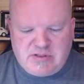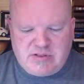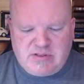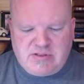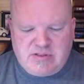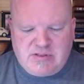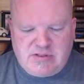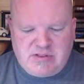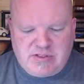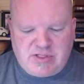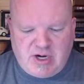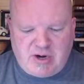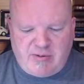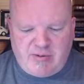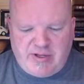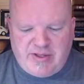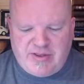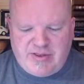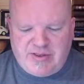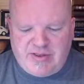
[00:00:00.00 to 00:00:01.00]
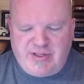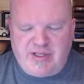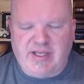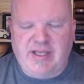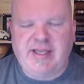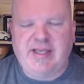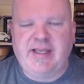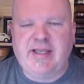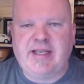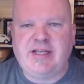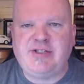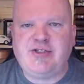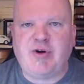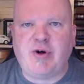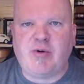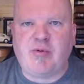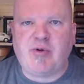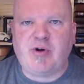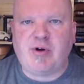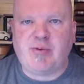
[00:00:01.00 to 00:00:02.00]
start with a
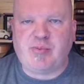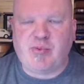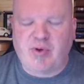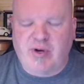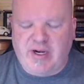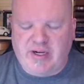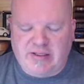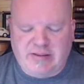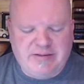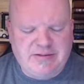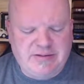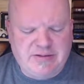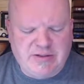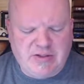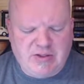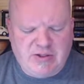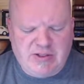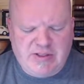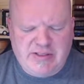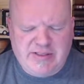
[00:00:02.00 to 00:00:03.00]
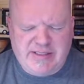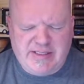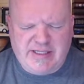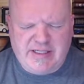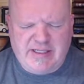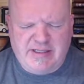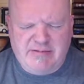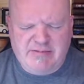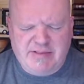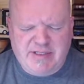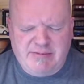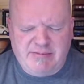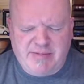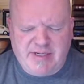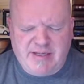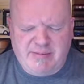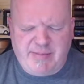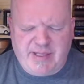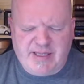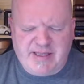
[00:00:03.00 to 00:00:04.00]
short word of prayer. Lord,
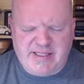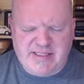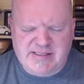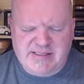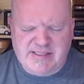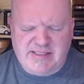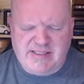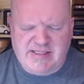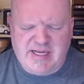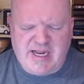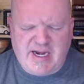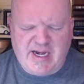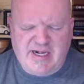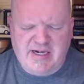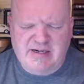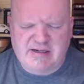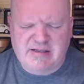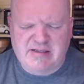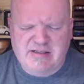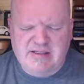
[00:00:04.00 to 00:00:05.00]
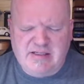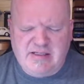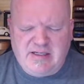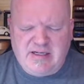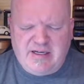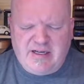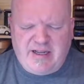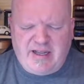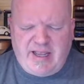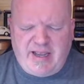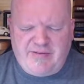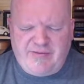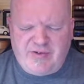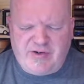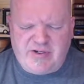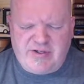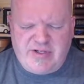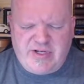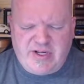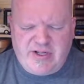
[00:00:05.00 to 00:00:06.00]
commit this entire
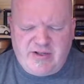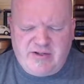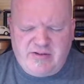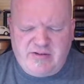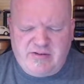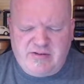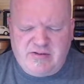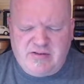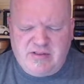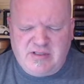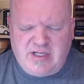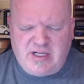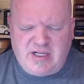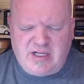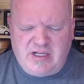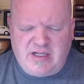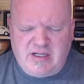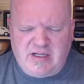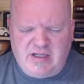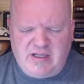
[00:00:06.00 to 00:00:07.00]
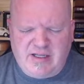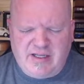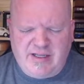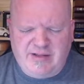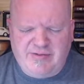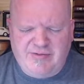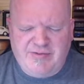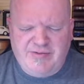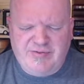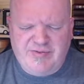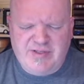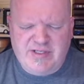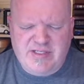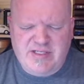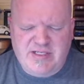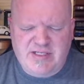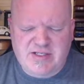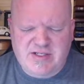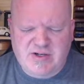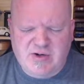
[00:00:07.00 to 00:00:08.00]
effort to you. If this
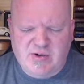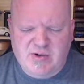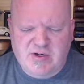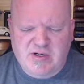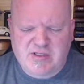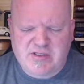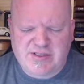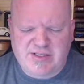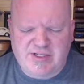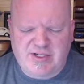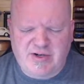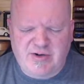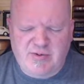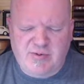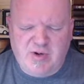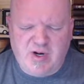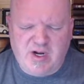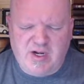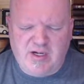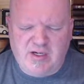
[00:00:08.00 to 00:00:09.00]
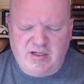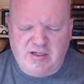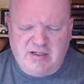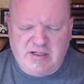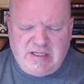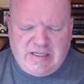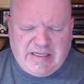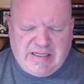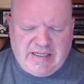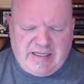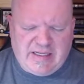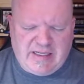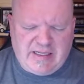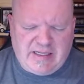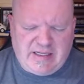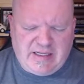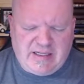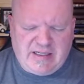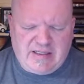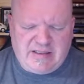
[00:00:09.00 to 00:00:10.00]
is yours and you want
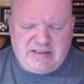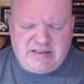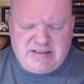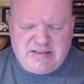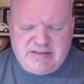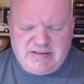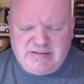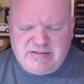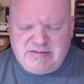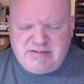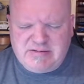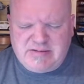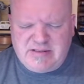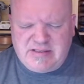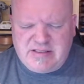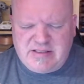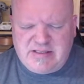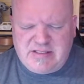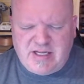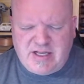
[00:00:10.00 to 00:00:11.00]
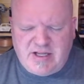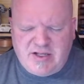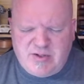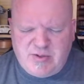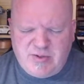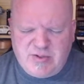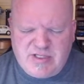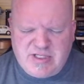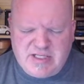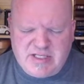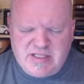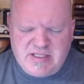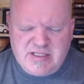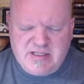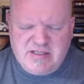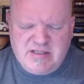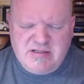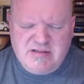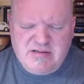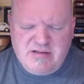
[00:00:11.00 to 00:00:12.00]
to use
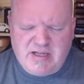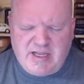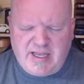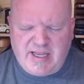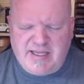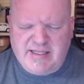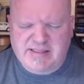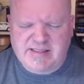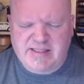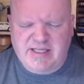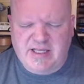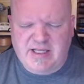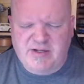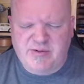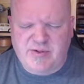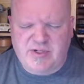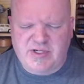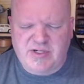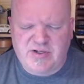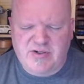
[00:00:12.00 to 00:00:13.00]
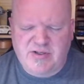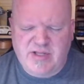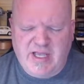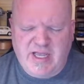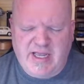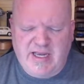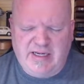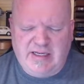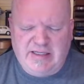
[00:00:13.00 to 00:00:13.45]
this, I ask that you would do that